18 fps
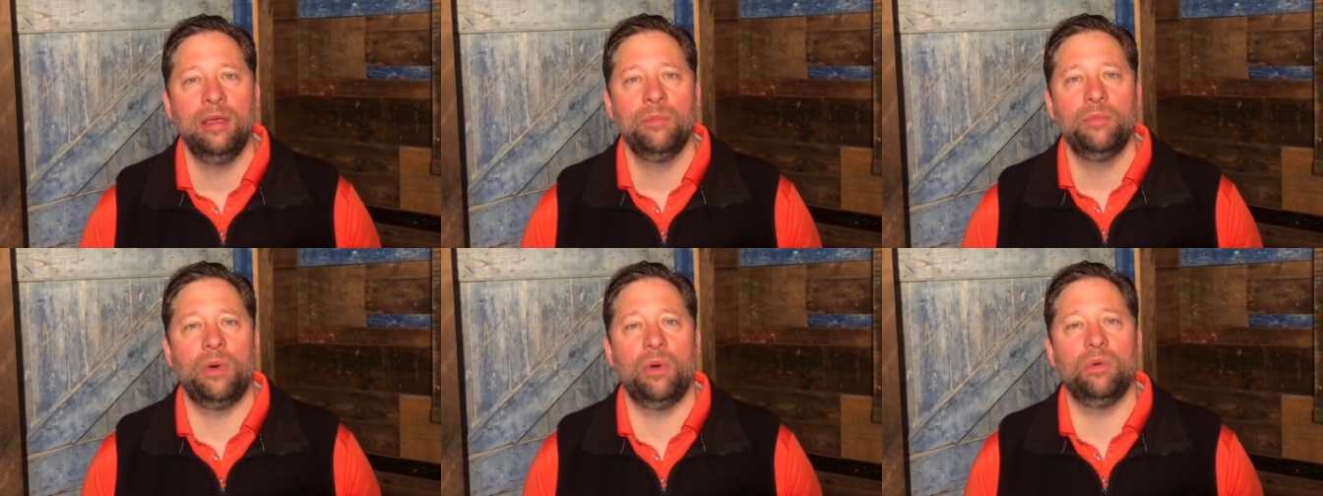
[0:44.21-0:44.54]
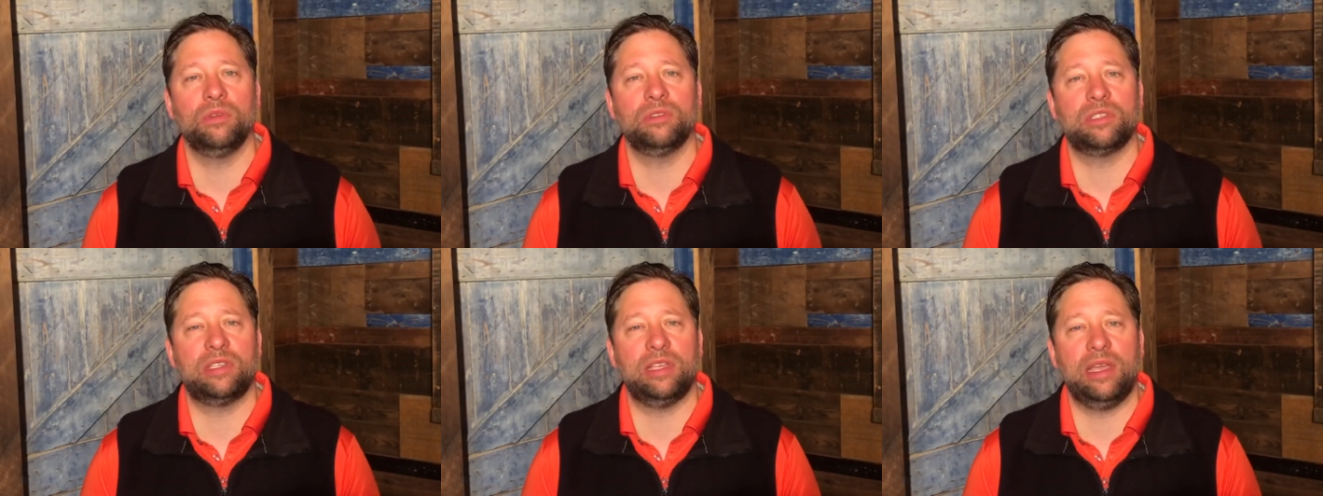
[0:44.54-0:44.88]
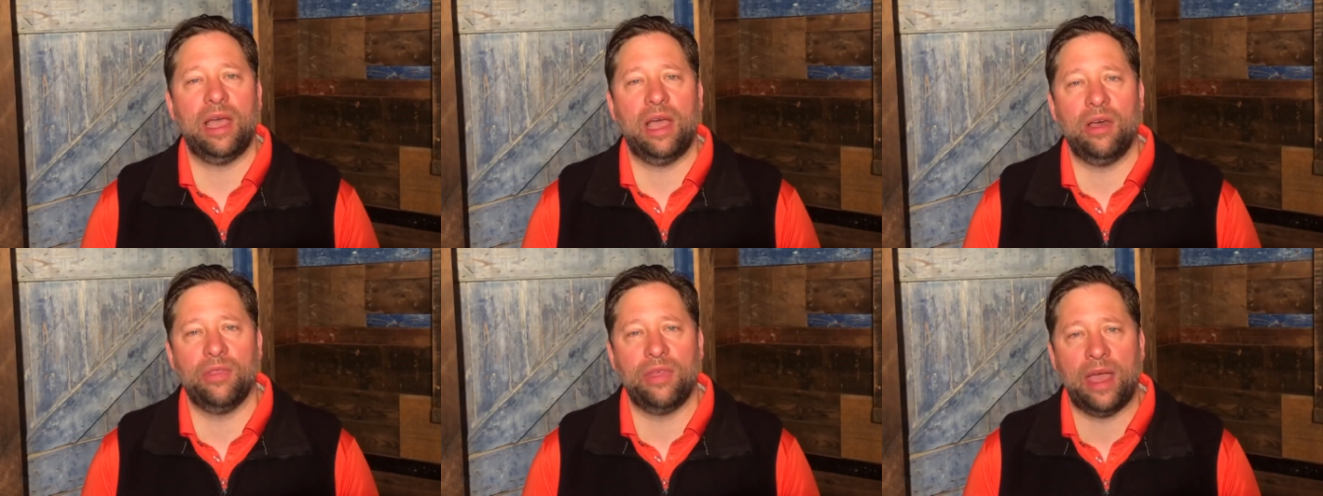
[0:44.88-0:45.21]
But we'll see
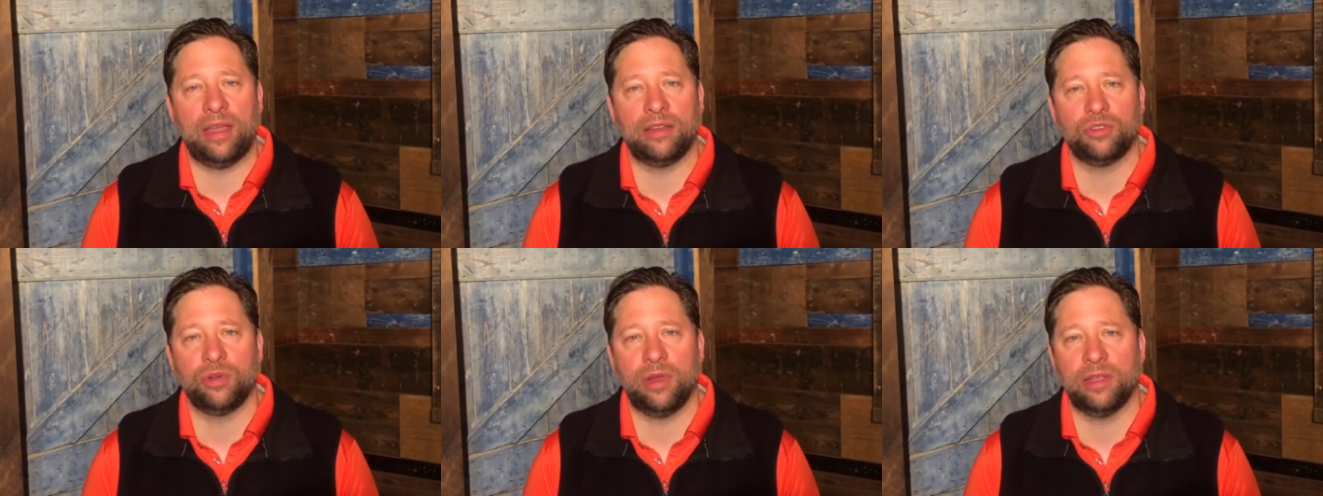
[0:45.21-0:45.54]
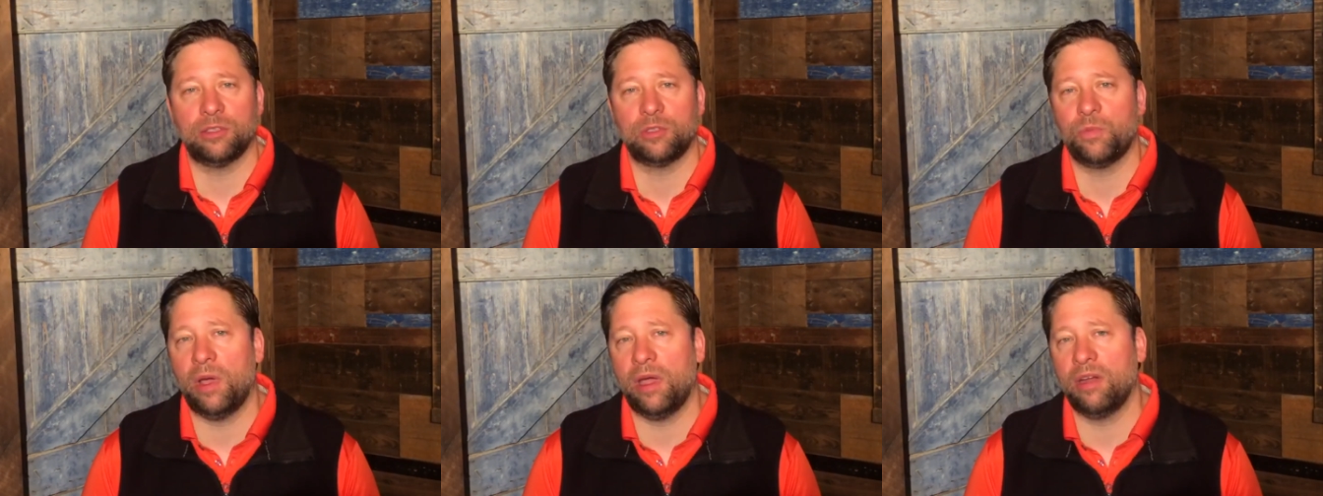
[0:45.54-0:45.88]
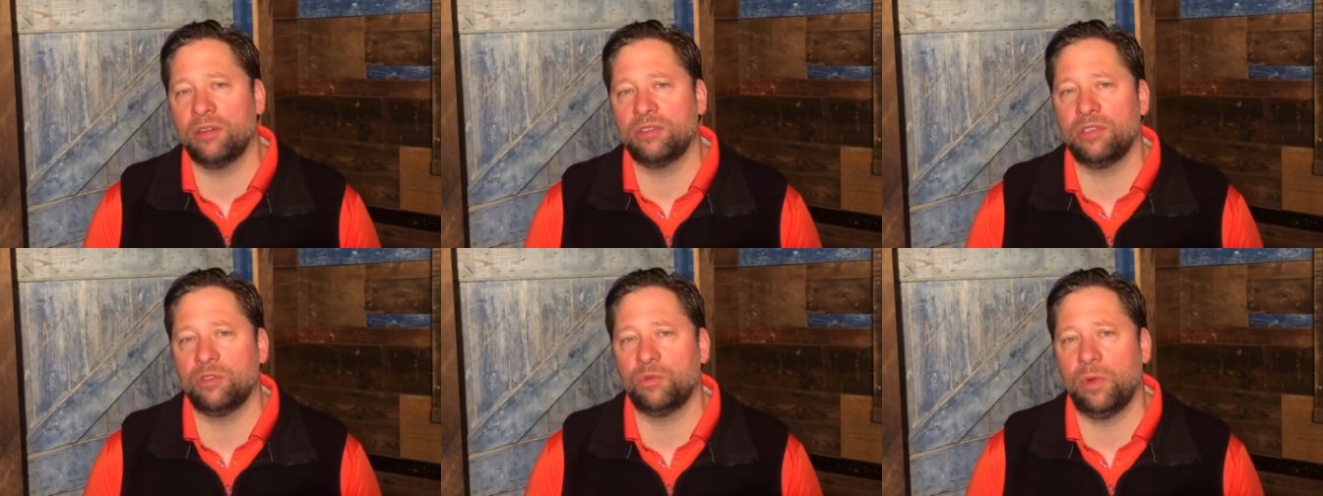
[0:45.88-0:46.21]
how that
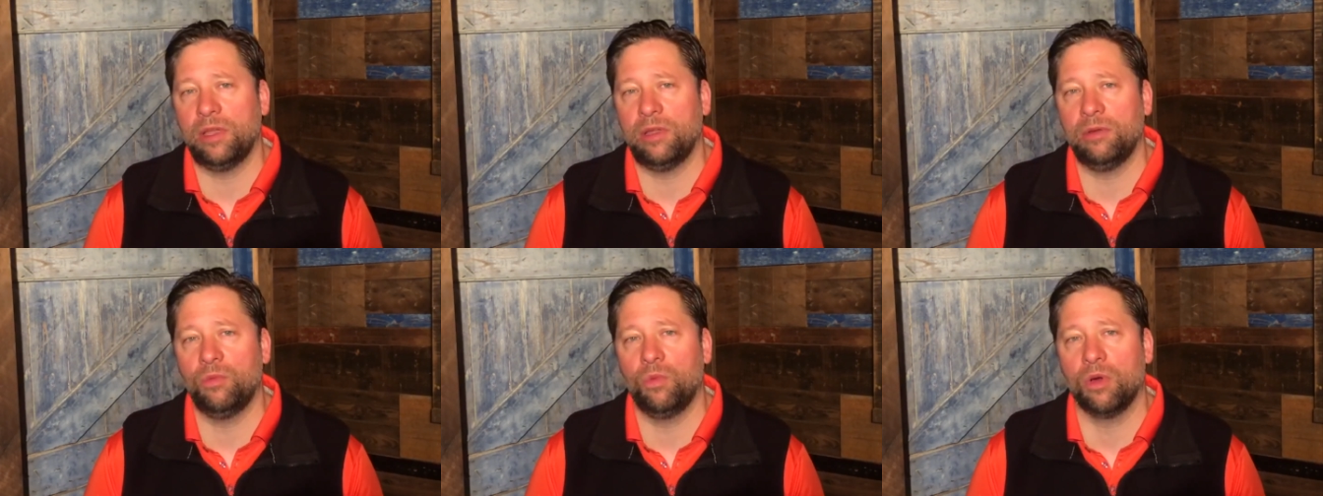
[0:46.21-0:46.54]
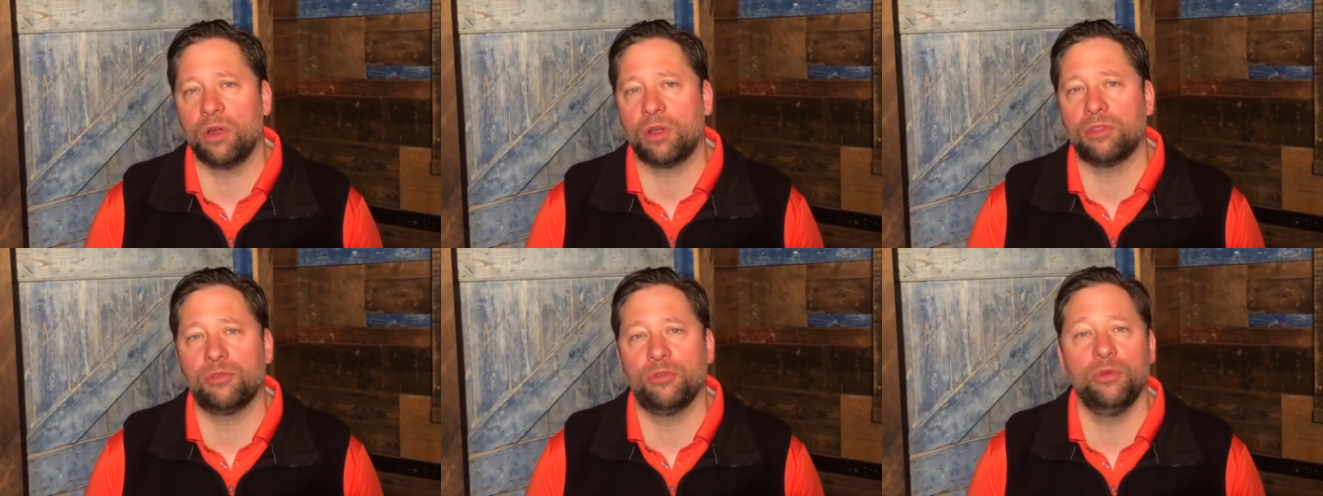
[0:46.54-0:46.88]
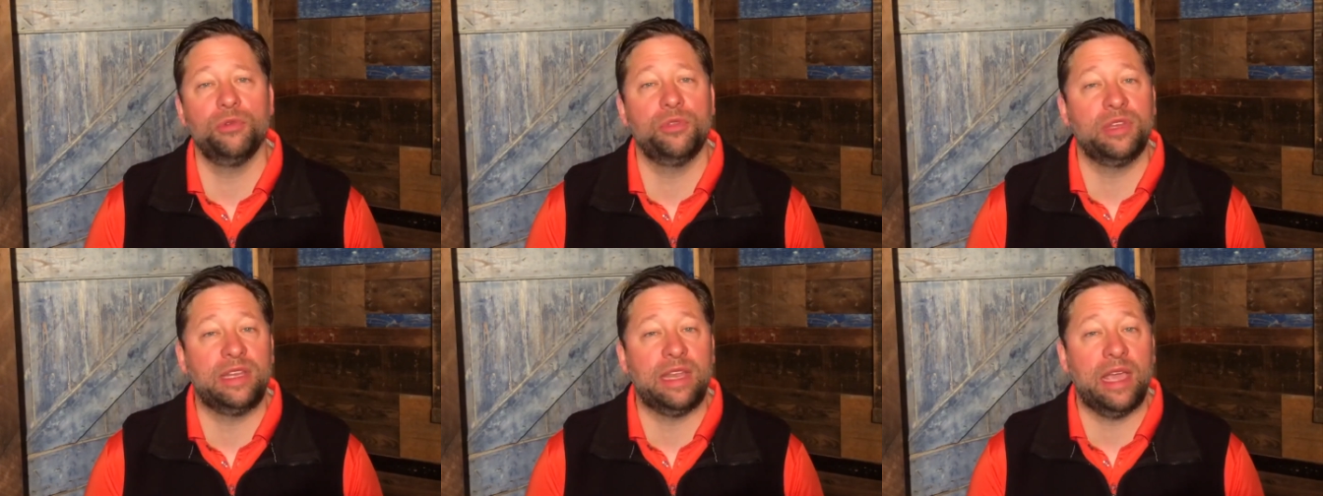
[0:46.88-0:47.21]
transpires as we work through
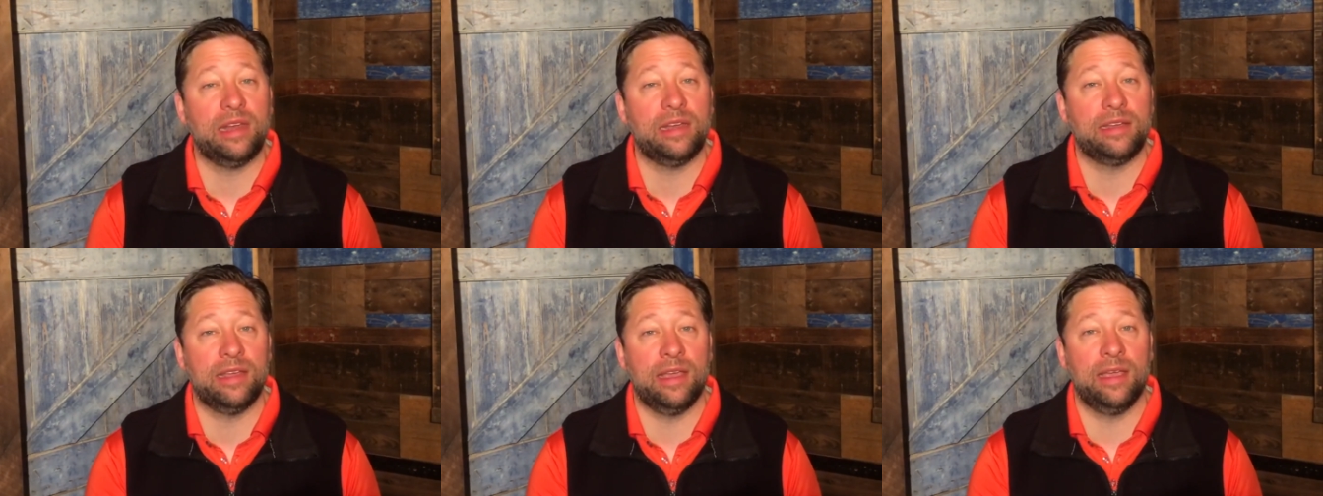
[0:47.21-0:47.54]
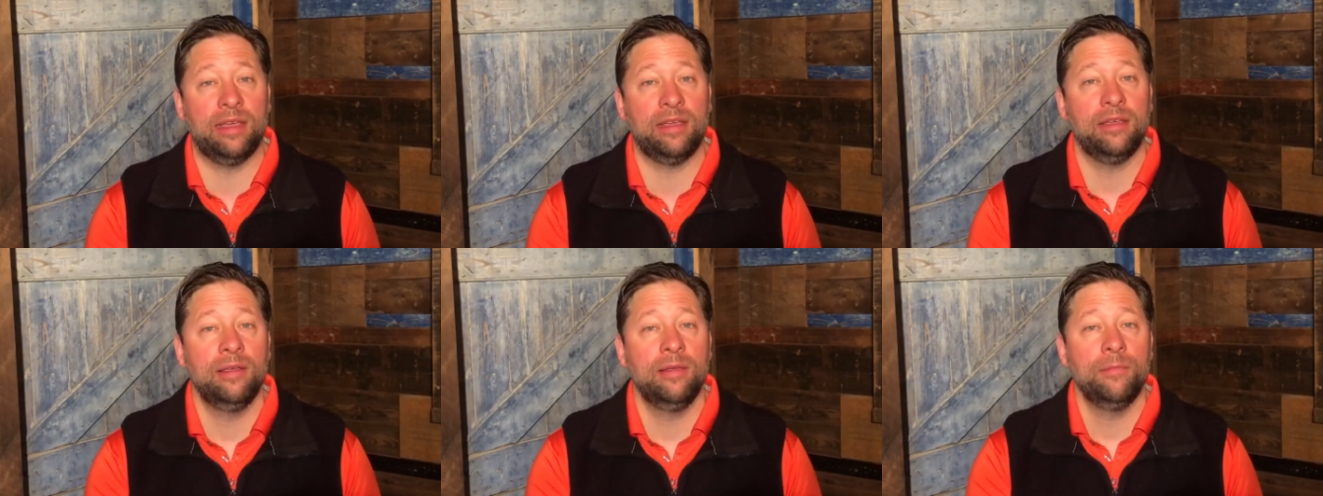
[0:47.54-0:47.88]
the day today.